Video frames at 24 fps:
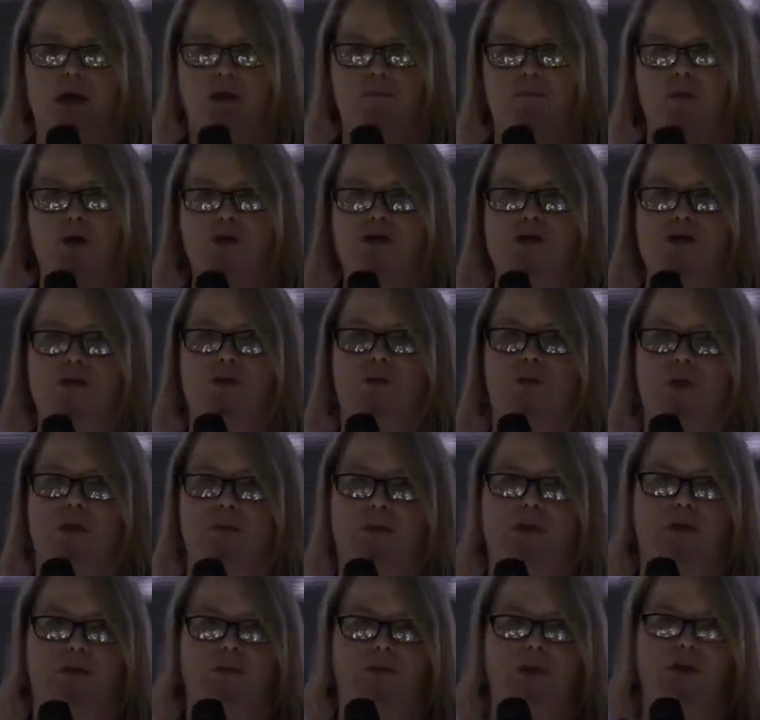and most of the
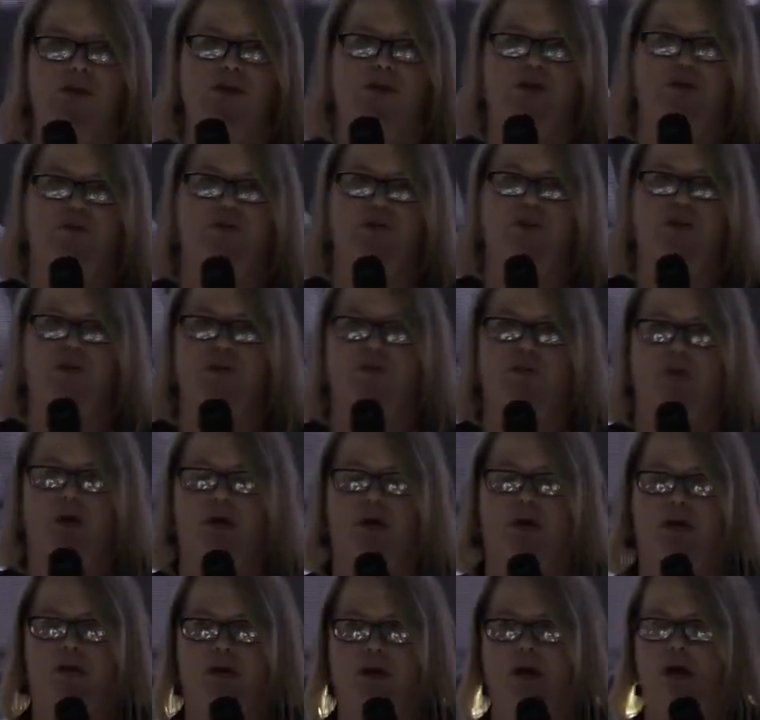women that we serve
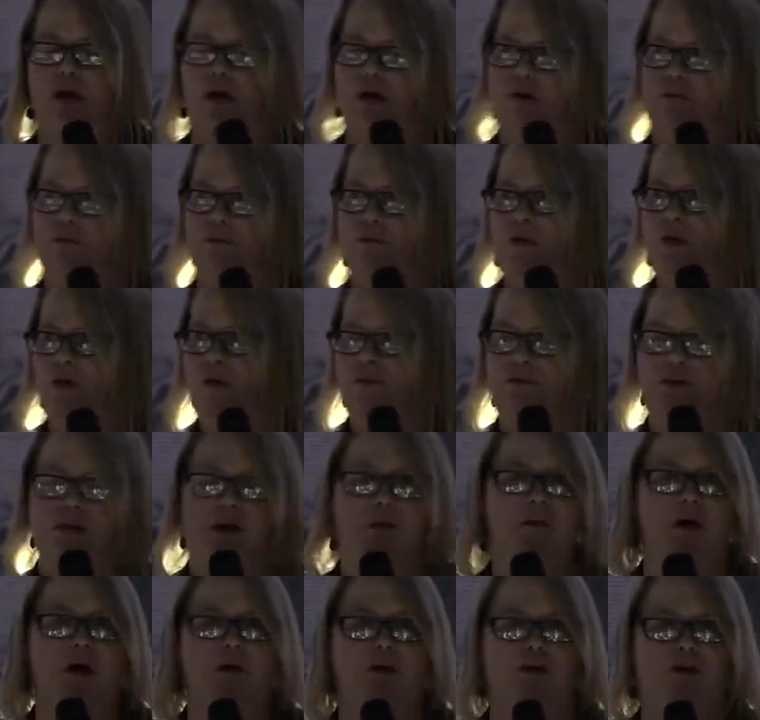at
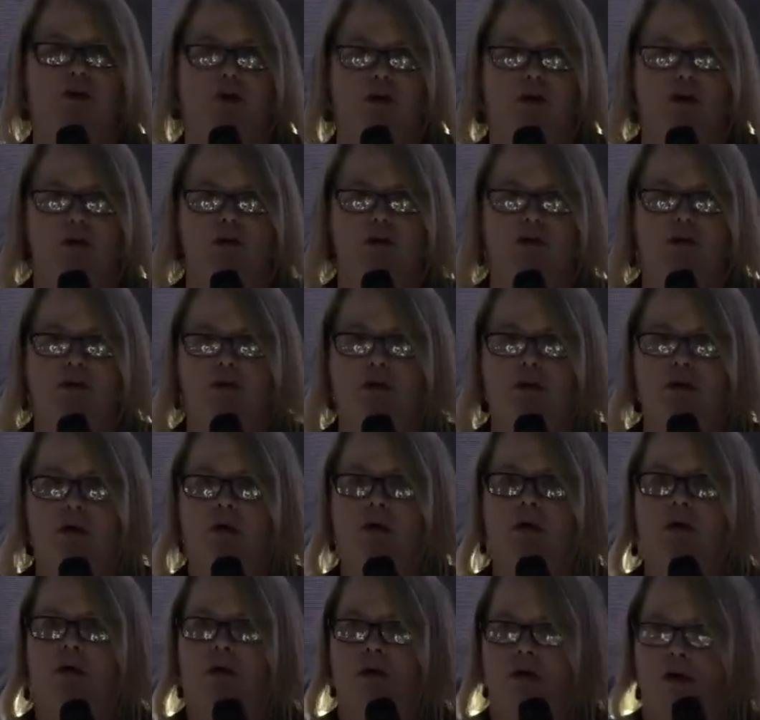Freedom a la carte,
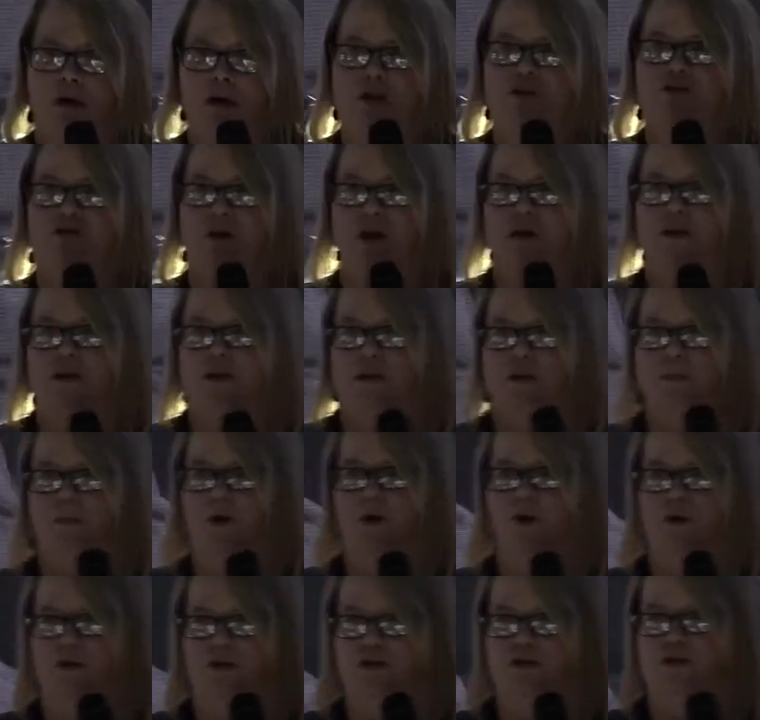drugs is a
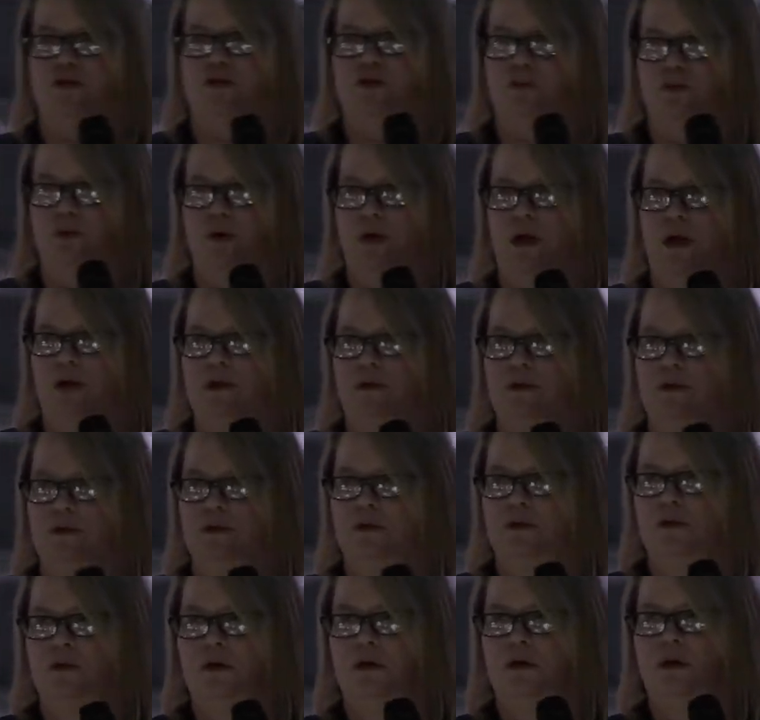part of their story.
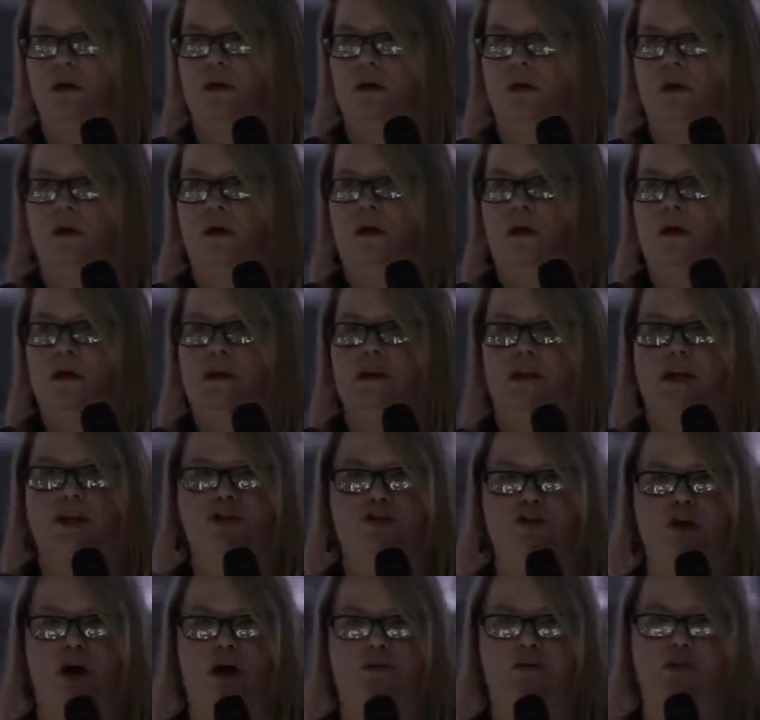
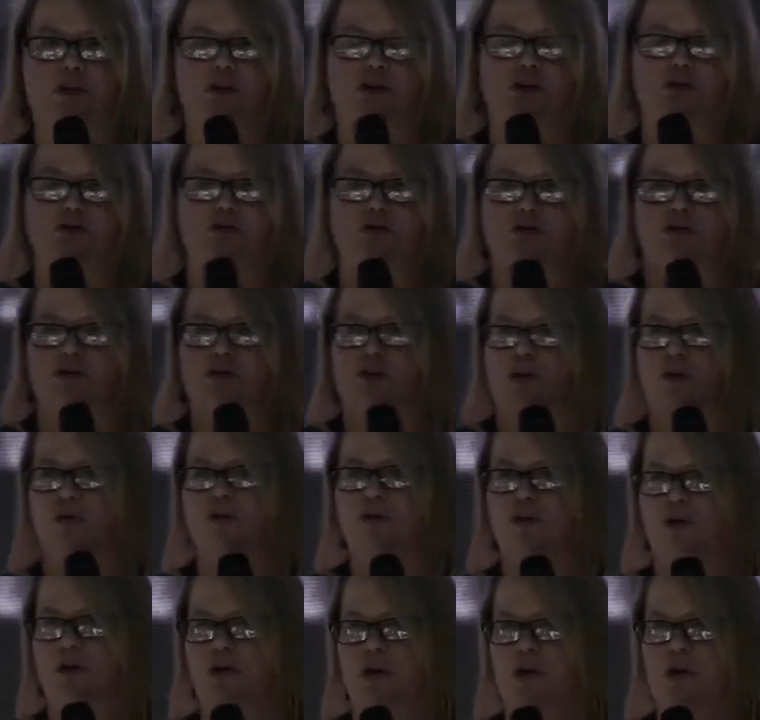These traffickers are so
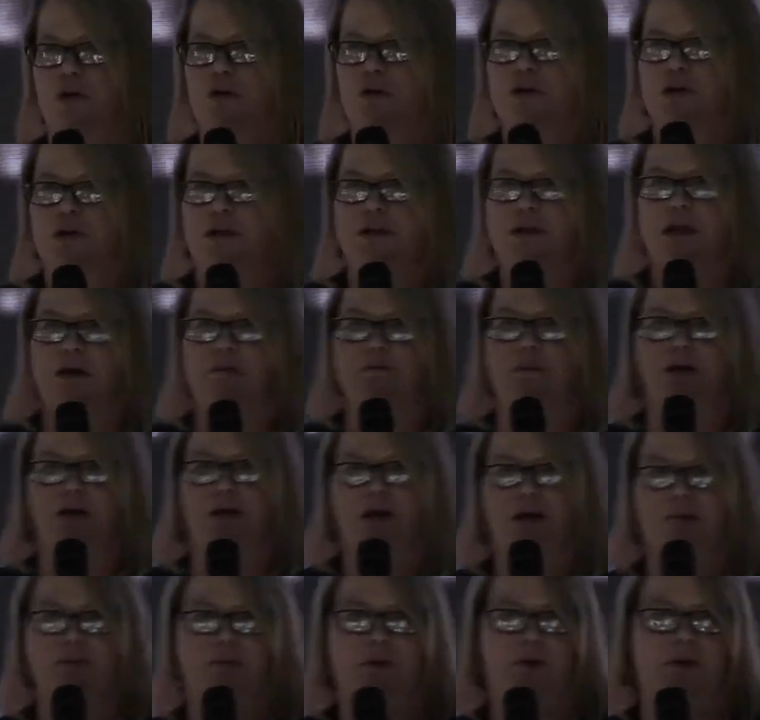good that they
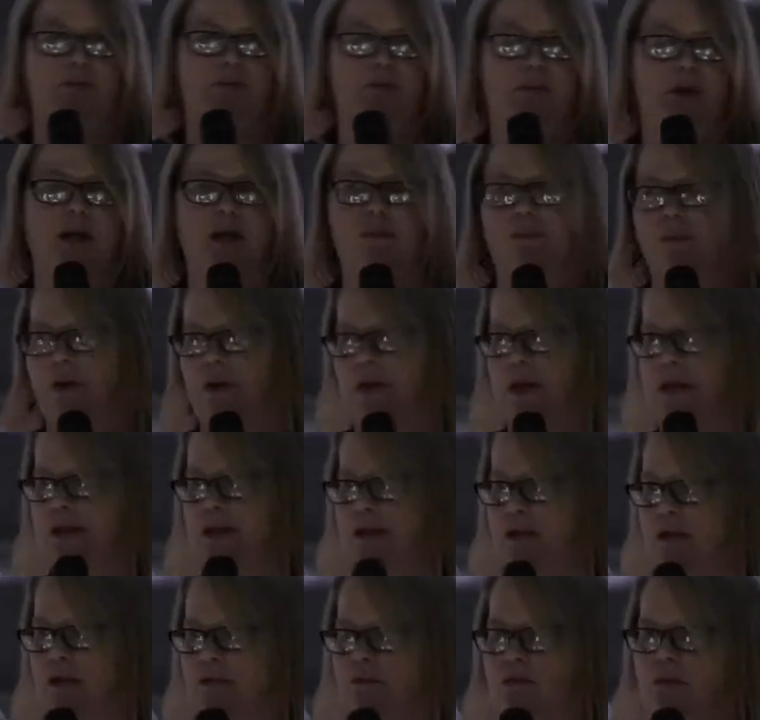manipulate
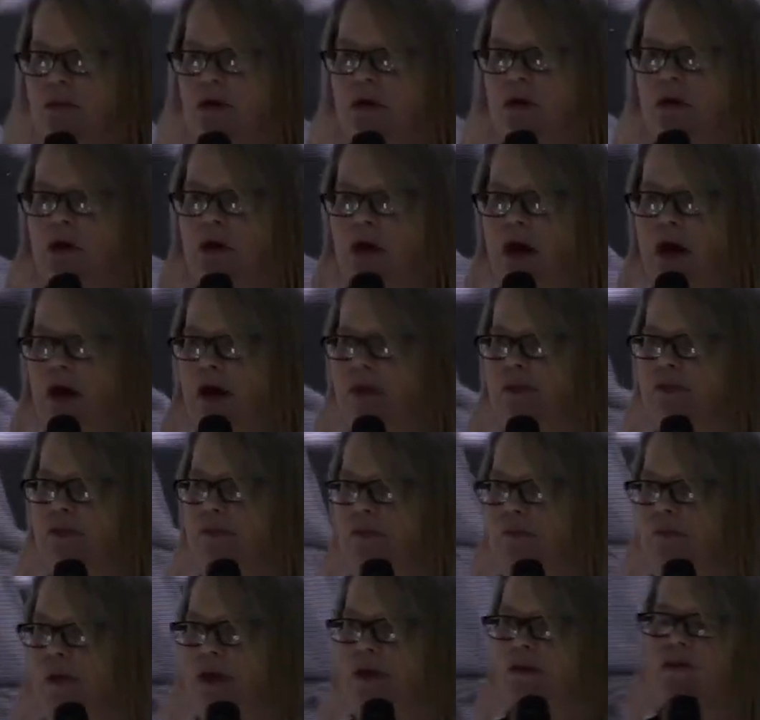them
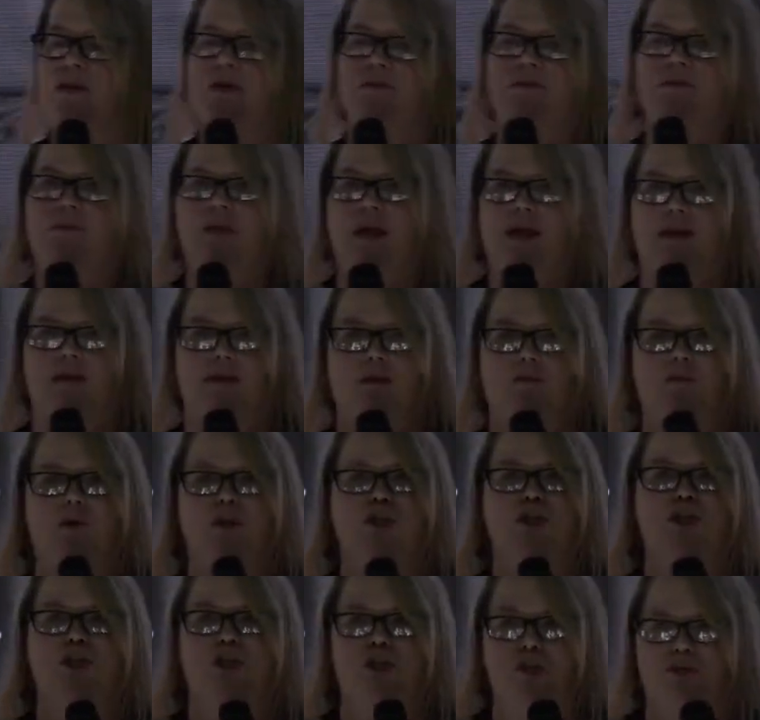and make them think that
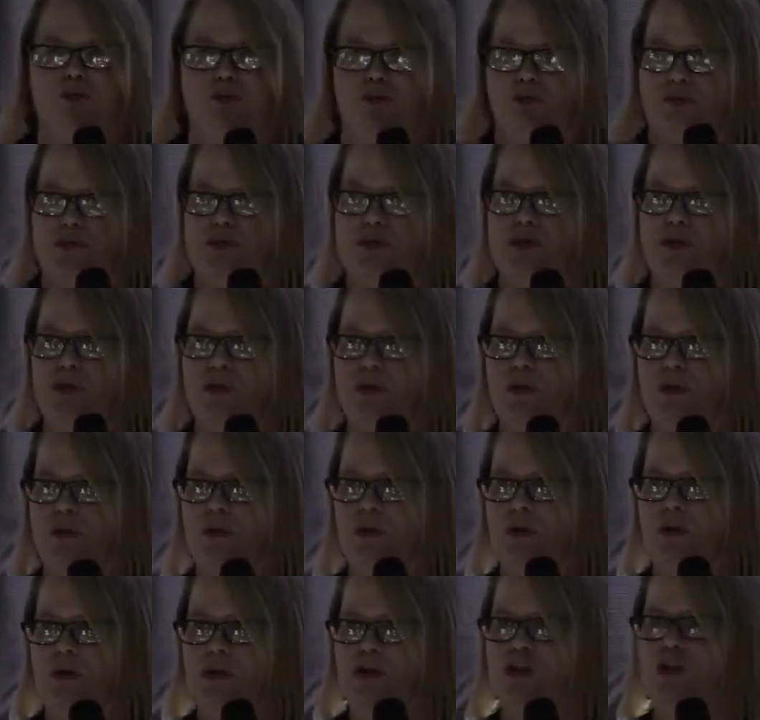we choose
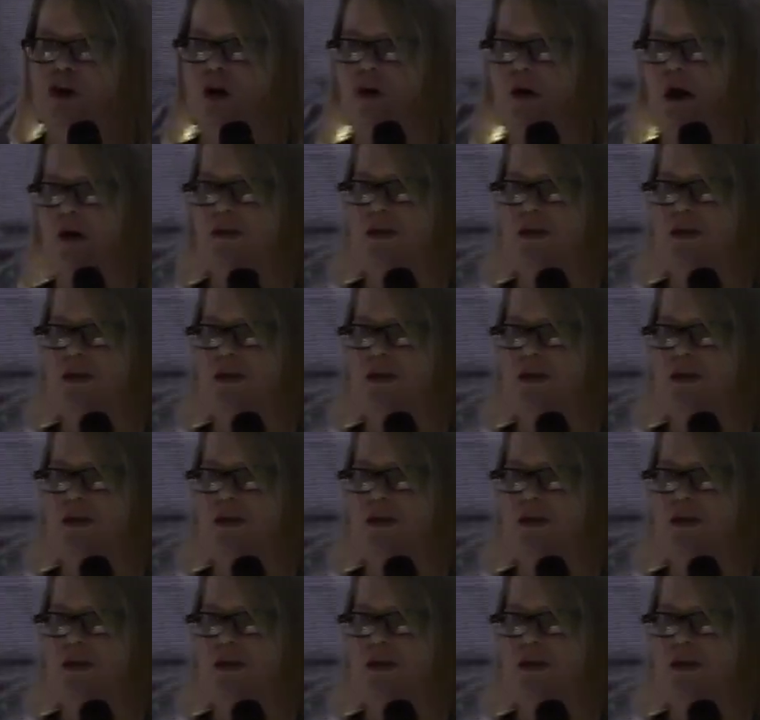to go